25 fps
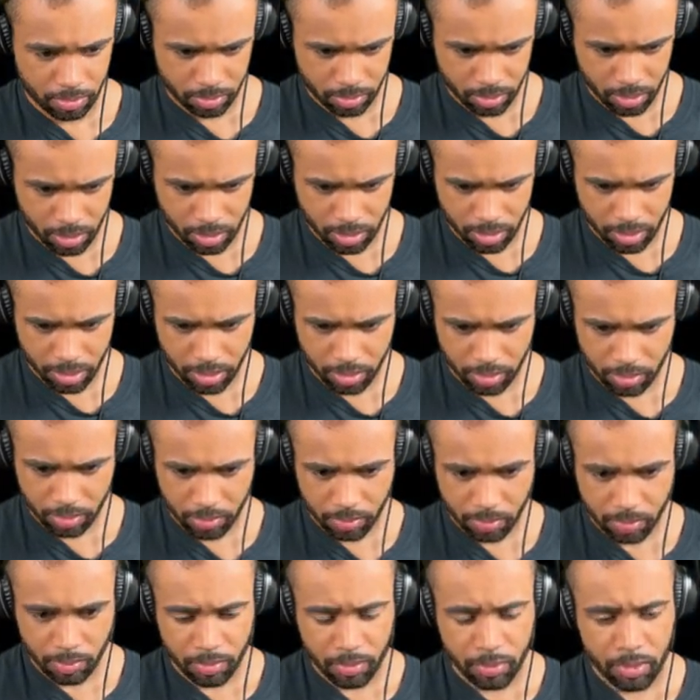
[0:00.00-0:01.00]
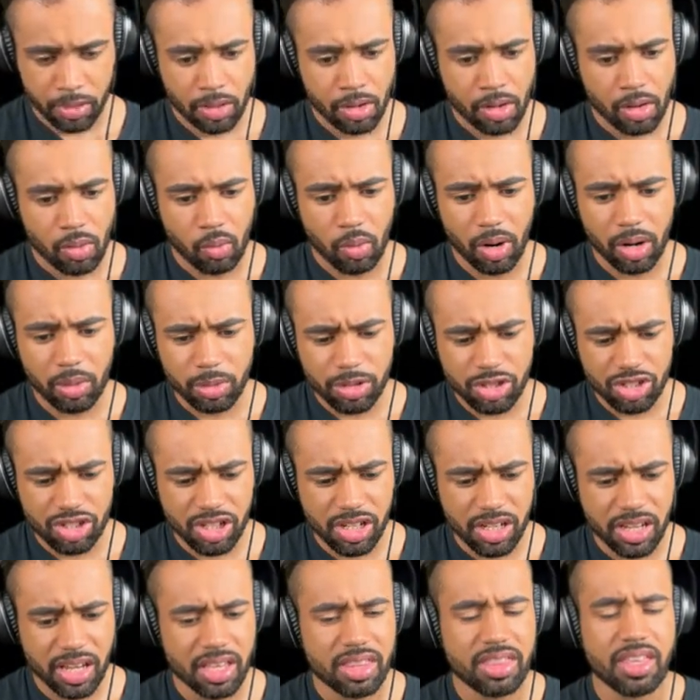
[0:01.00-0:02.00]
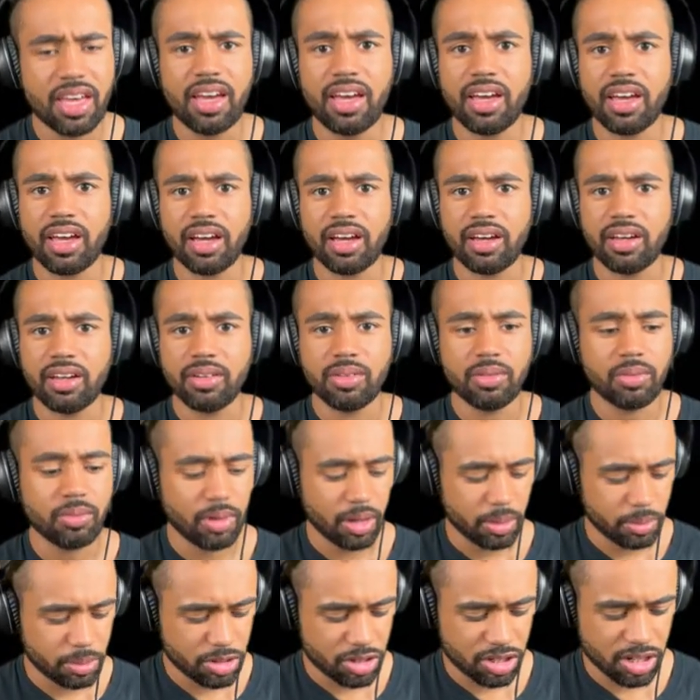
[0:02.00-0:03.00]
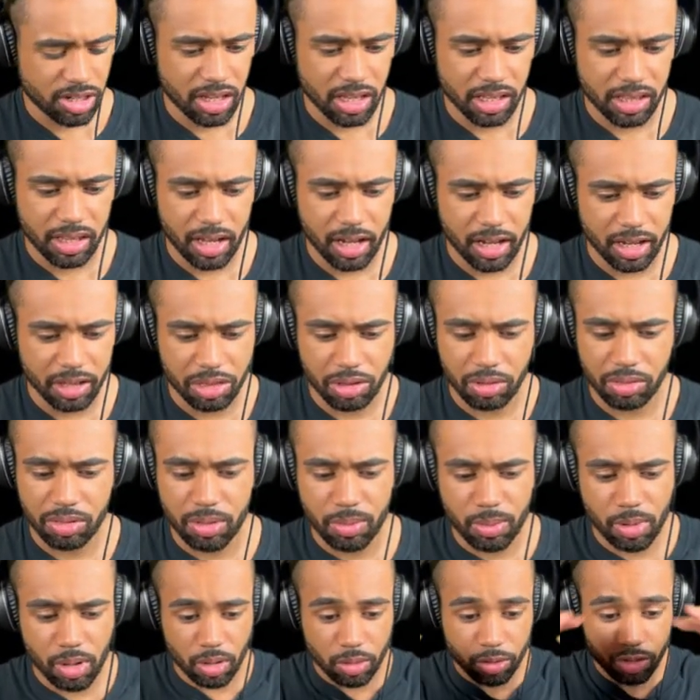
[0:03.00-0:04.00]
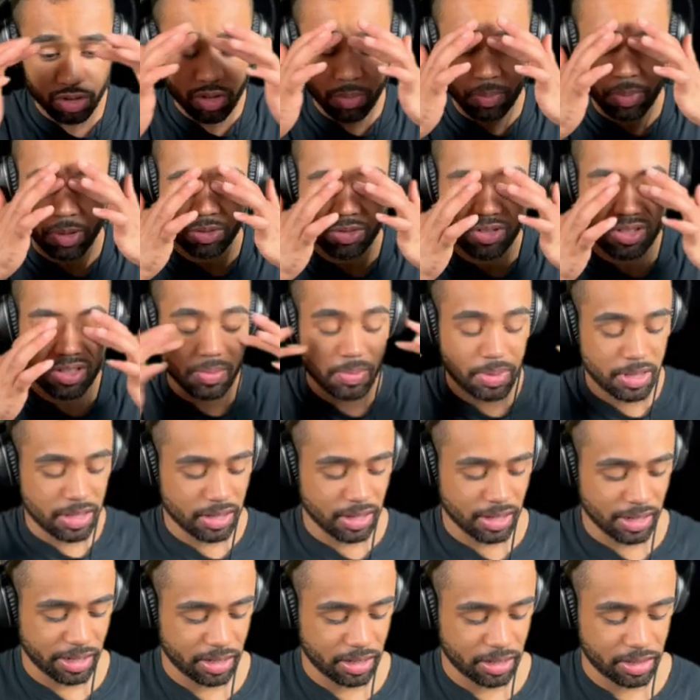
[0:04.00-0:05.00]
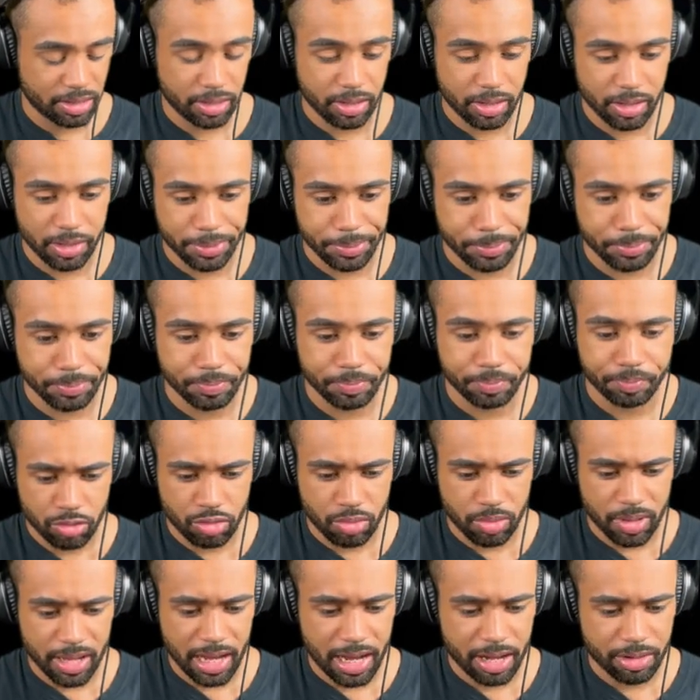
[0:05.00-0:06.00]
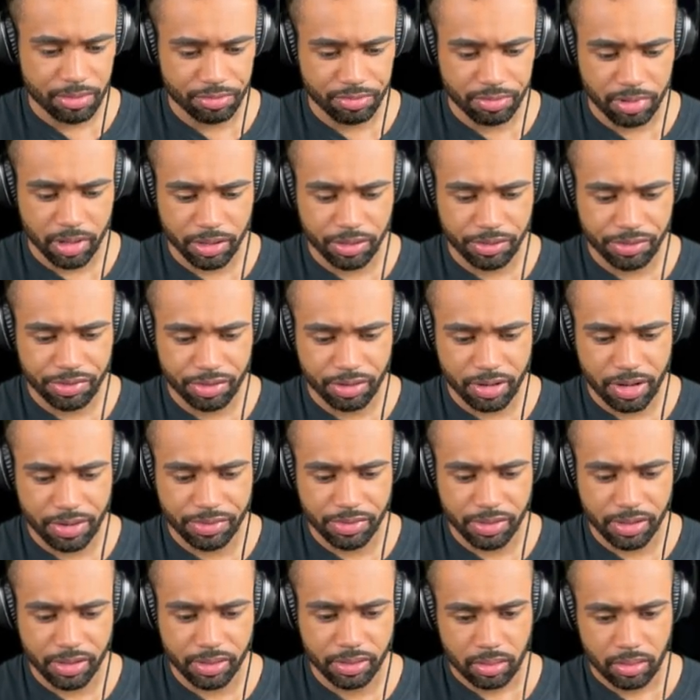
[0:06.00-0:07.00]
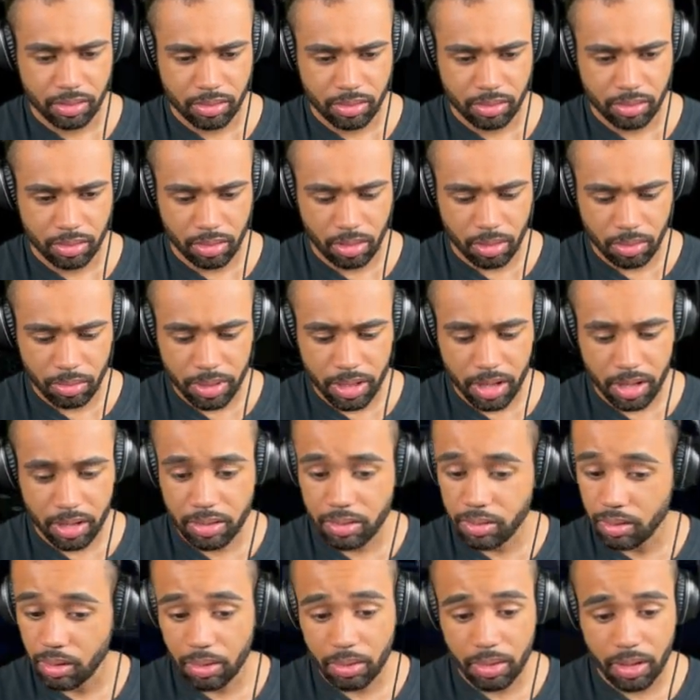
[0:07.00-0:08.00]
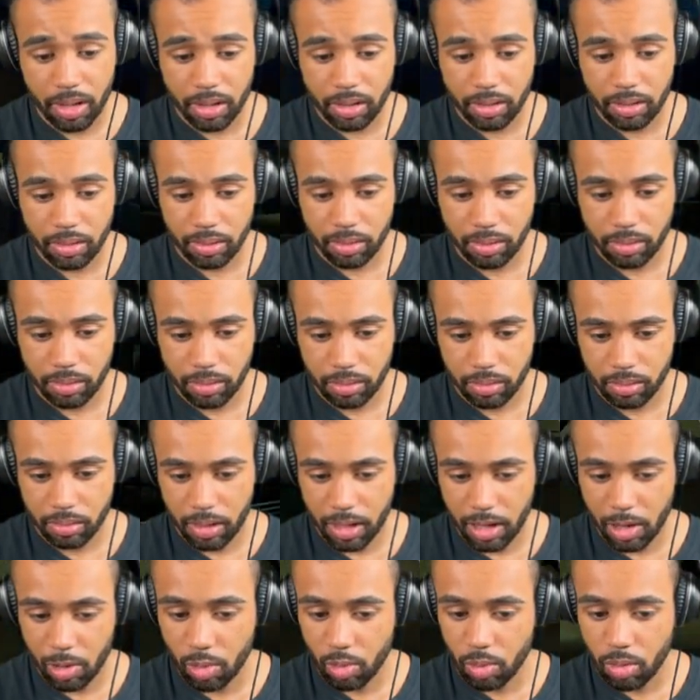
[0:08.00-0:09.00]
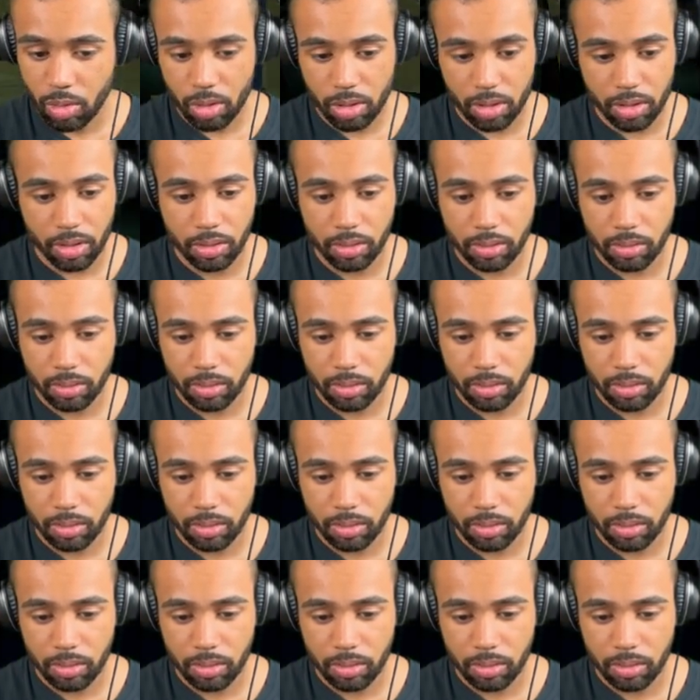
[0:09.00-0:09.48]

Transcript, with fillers: All right. Why was Chica there? Why was Chica there? I thought they were all supposed to be like, um, you can't run forever. Okay, okay. I'll walk.